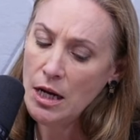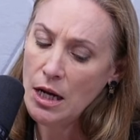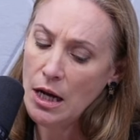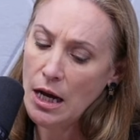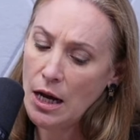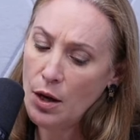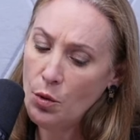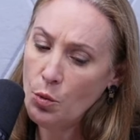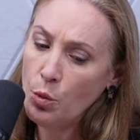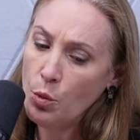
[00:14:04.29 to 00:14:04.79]

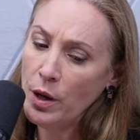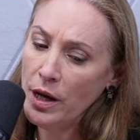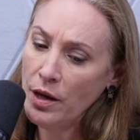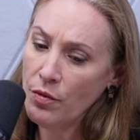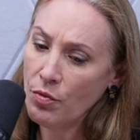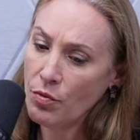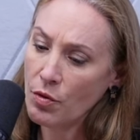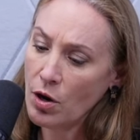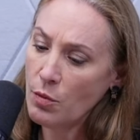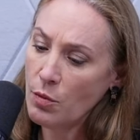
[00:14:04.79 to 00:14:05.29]
Uh,
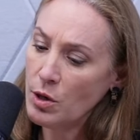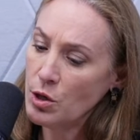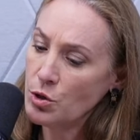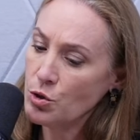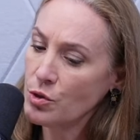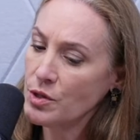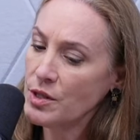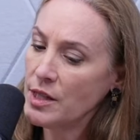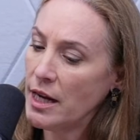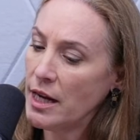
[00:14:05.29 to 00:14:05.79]
with
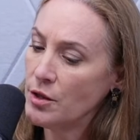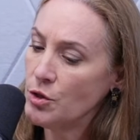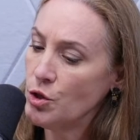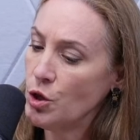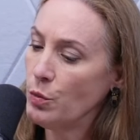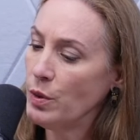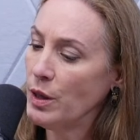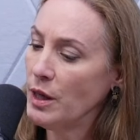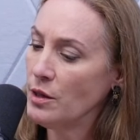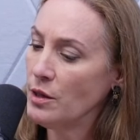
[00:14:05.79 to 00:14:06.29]
commercial sex,
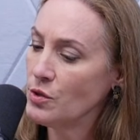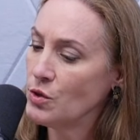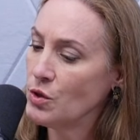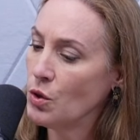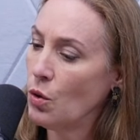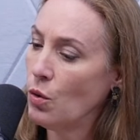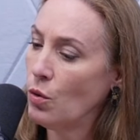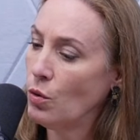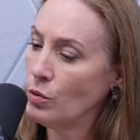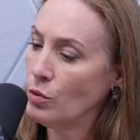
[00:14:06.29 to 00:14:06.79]
you're being
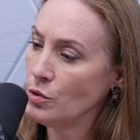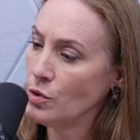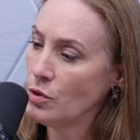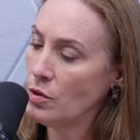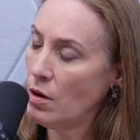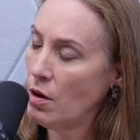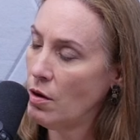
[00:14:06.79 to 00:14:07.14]
sold